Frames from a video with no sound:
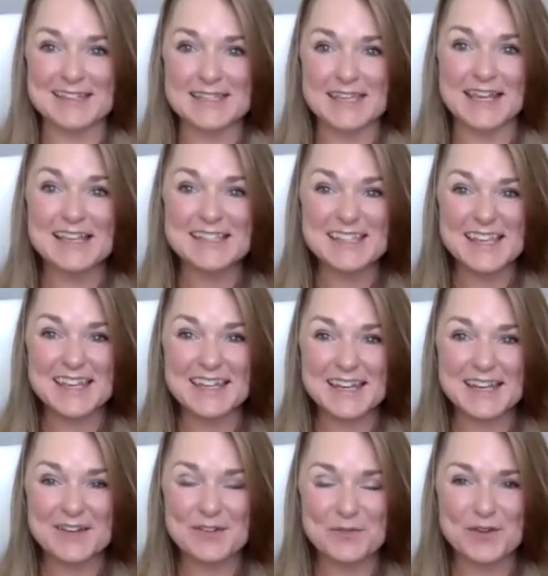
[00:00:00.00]
Like I
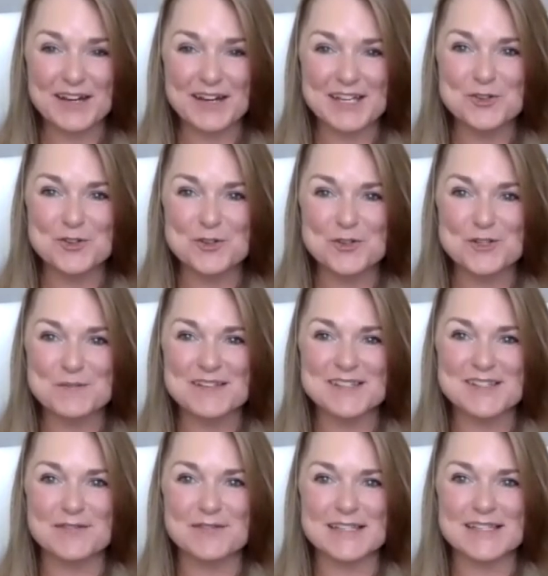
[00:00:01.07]
said, when I introduced
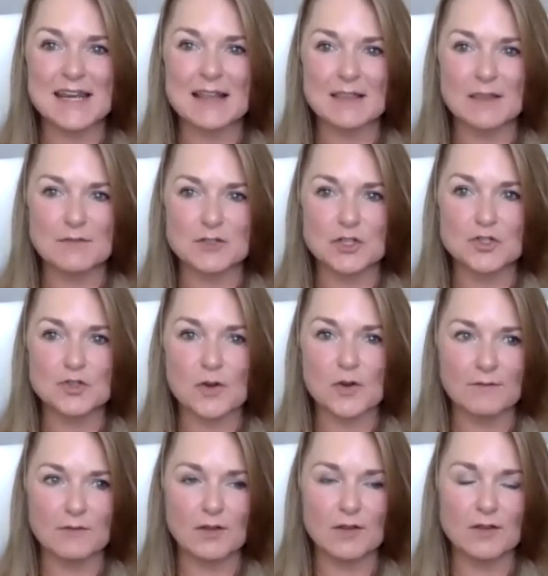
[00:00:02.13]
myself, I said I love to
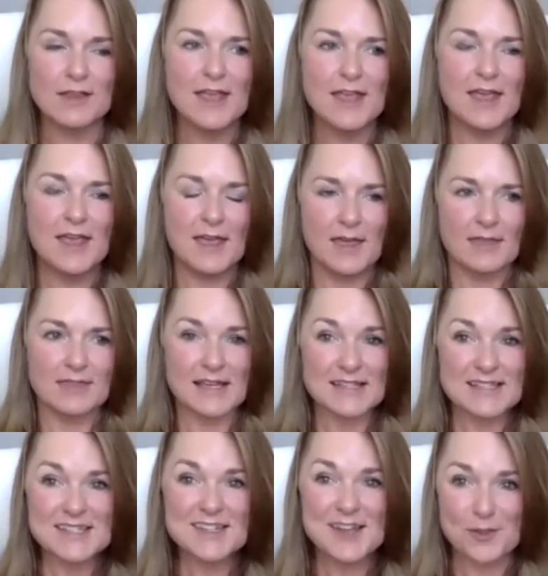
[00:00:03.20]
travel. That's
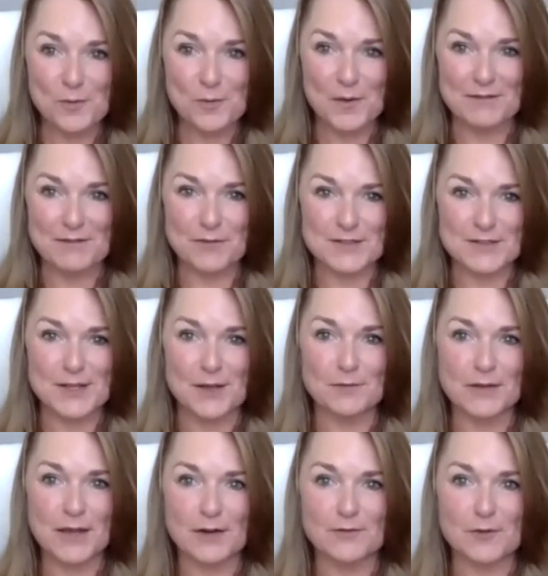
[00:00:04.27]
another way for
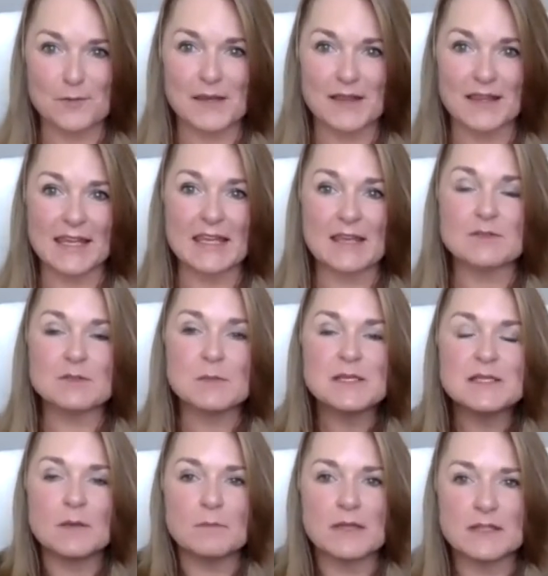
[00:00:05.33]
self-care for me. Like it gives me
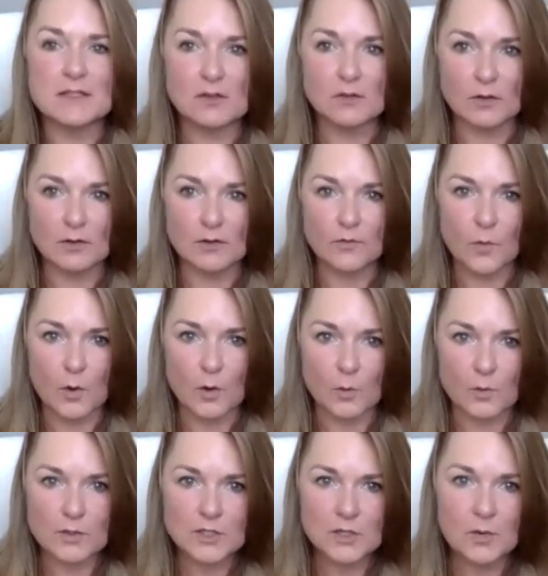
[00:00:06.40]
something to look
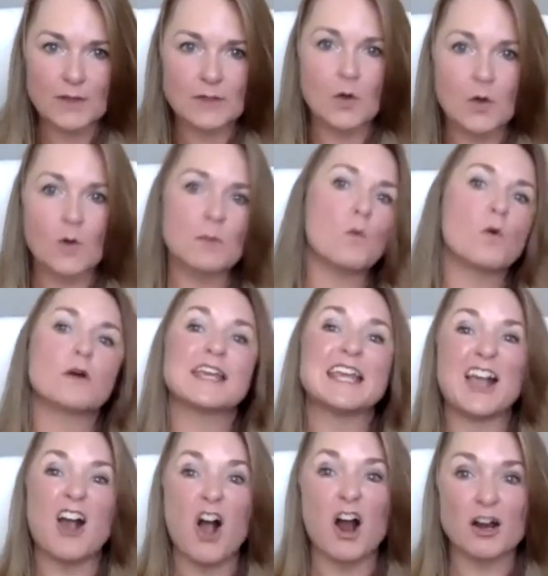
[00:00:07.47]
forward to. I know I'm working
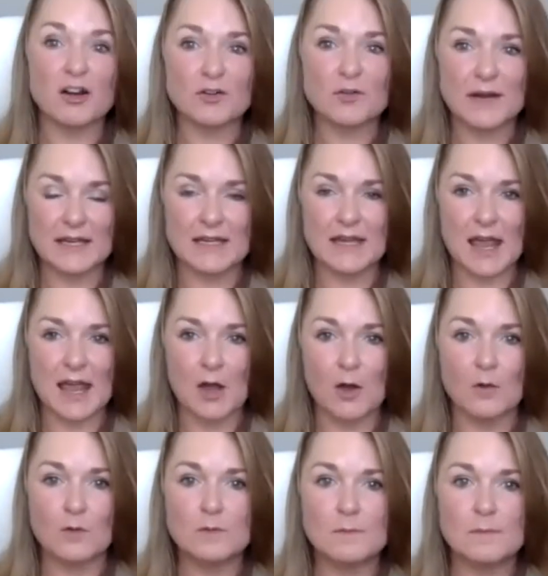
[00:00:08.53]
hard right
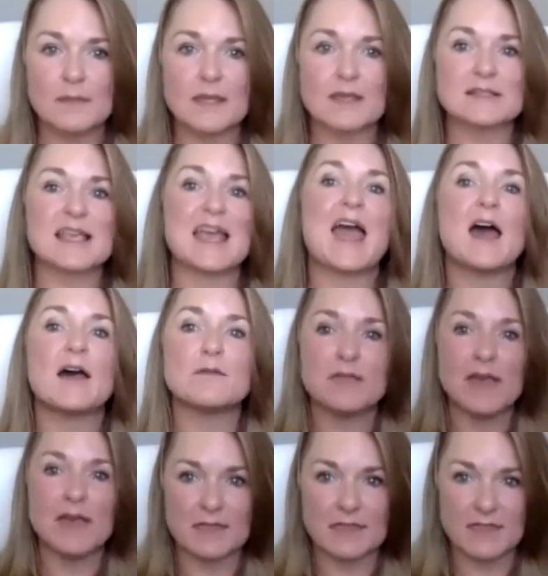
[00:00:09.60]
now because I have
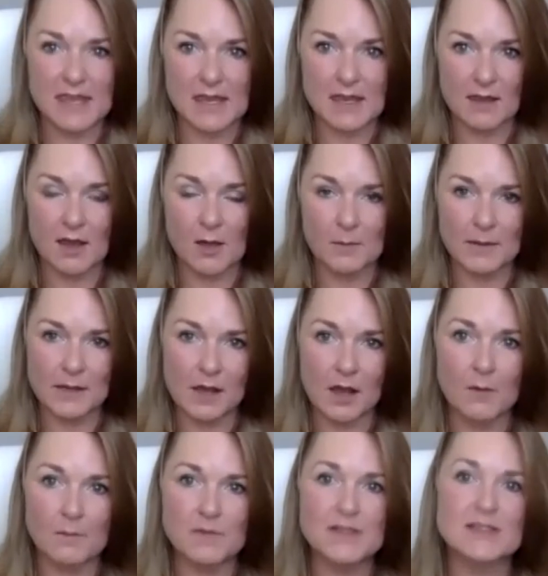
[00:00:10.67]
that thing coming
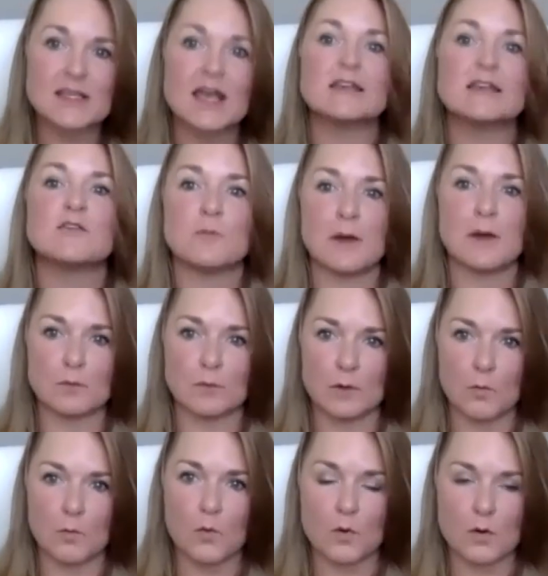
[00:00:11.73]
up. That's kind of my
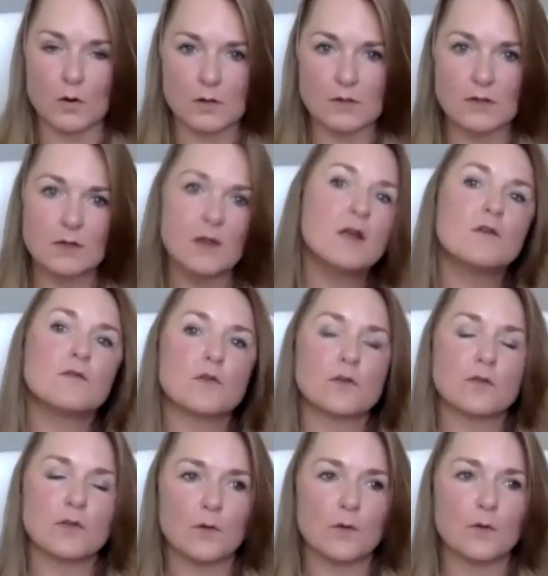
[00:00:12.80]
reward
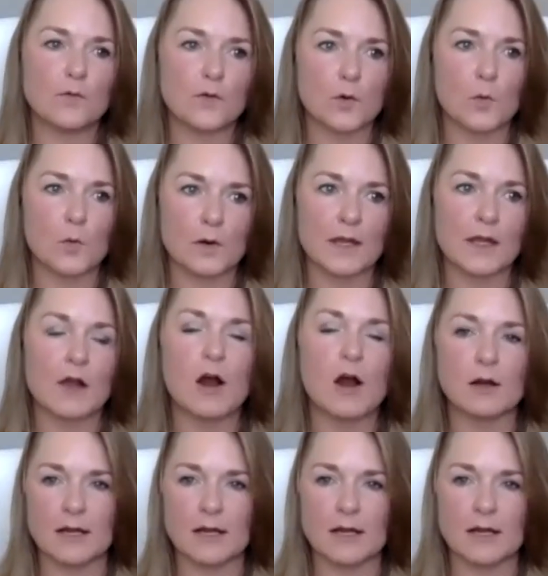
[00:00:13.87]
for working hard.